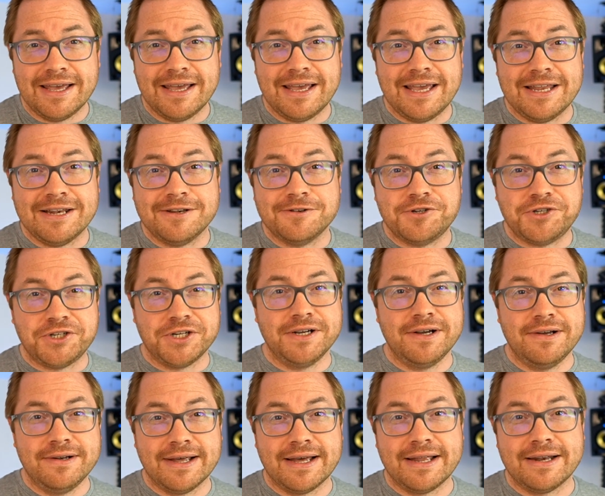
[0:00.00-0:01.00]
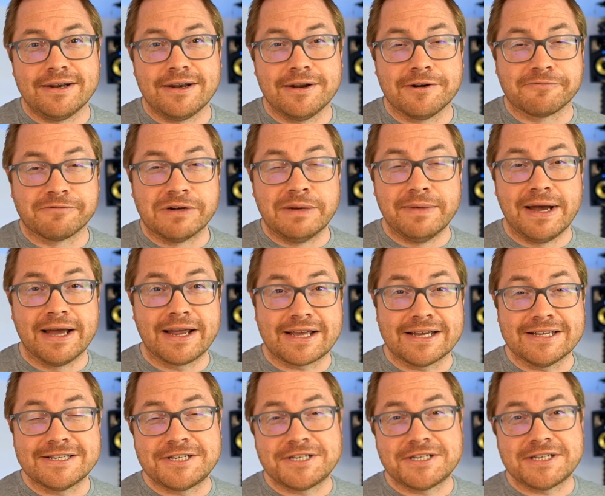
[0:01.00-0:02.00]
in June, and Rimac
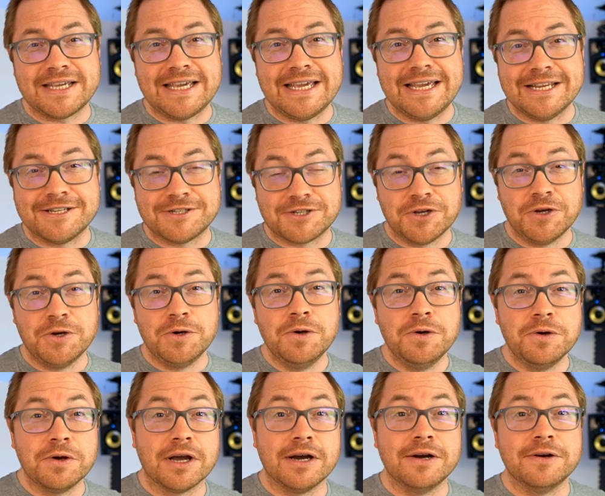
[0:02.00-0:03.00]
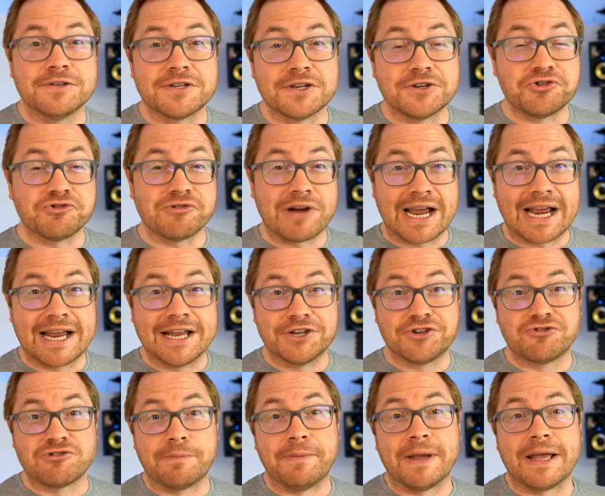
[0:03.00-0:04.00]
C2 goes drag
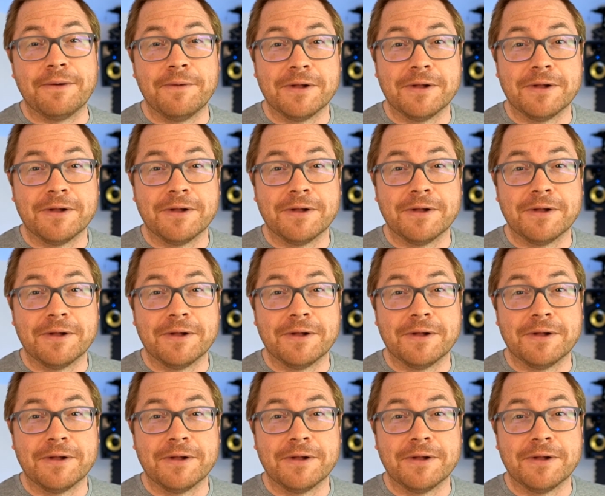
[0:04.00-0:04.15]
stripping.